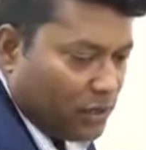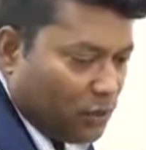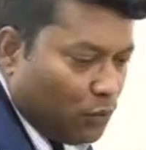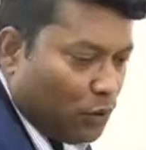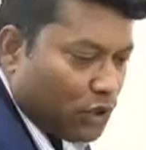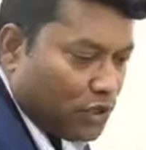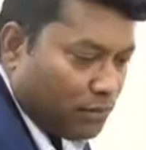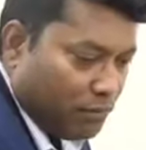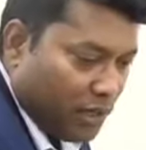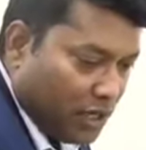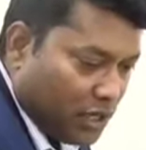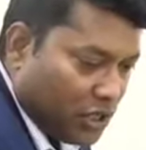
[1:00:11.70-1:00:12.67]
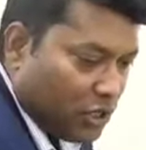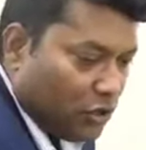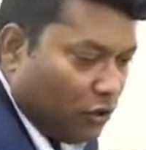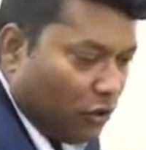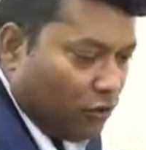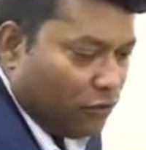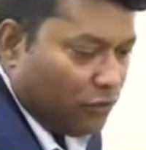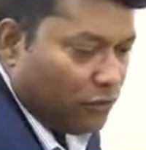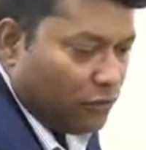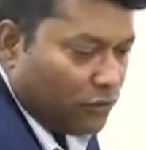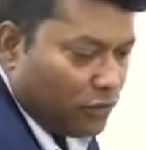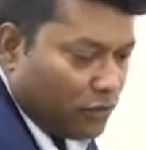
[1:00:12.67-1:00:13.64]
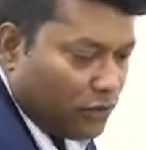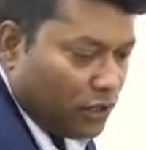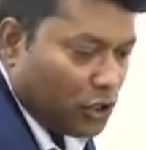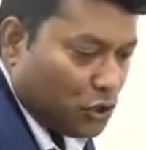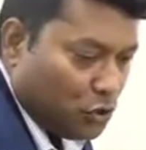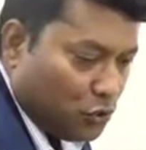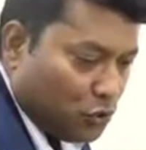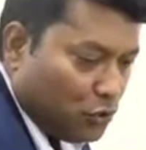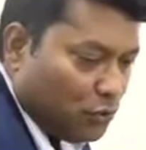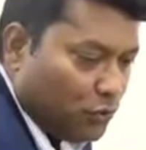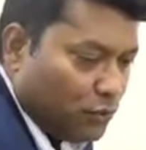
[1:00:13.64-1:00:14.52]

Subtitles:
was a mixture of the two,